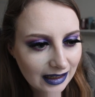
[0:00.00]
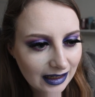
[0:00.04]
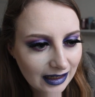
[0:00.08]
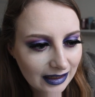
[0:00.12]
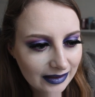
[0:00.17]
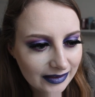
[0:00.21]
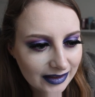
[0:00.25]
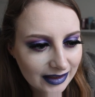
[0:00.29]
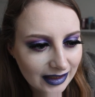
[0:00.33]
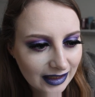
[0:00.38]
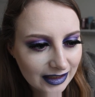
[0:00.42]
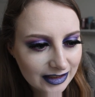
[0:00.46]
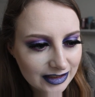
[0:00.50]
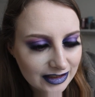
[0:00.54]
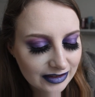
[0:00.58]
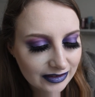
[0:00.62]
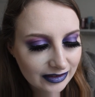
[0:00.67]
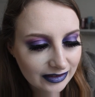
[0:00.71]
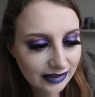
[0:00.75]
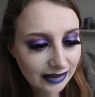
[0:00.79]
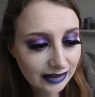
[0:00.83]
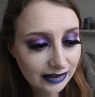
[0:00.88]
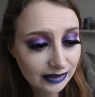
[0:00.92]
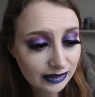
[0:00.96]
and the collection
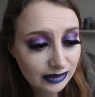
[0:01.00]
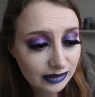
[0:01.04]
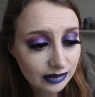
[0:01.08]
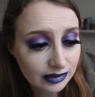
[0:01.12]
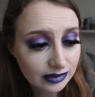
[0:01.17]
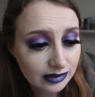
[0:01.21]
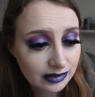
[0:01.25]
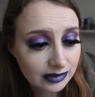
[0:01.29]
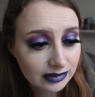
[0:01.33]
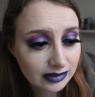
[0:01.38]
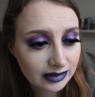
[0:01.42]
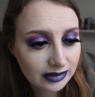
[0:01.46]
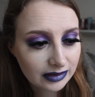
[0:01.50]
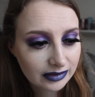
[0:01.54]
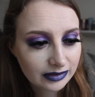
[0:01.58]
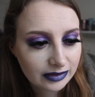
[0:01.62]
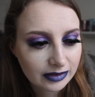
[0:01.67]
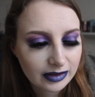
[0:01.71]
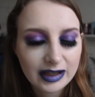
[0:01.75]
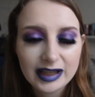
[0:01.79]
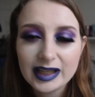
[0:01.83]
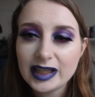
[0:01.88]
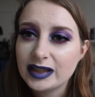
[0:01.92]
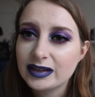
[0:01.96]
isn't that good.
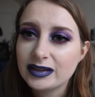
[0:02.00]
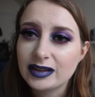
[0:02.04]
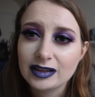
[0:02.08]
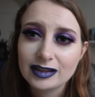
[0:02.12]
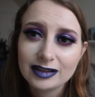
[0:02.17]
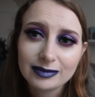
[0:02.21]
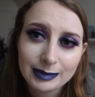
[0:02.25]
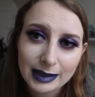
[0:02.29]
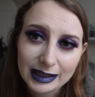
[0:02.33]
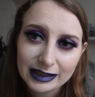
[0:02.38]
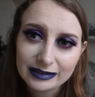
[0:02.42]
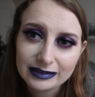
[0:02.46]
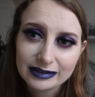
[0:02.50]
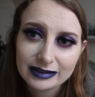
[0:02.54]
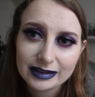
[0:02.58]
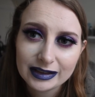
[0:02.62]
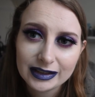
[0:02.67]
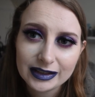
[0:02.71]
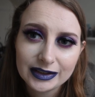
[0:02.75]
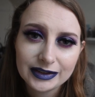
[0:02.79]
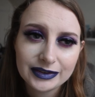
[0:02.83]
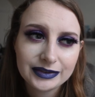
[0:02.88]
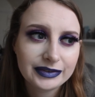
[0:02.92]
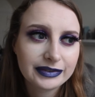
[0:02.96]
It's it's
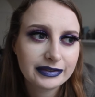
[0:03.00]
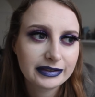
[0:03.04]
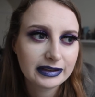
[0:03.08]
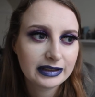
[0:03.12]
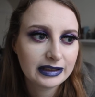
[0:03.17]
expensive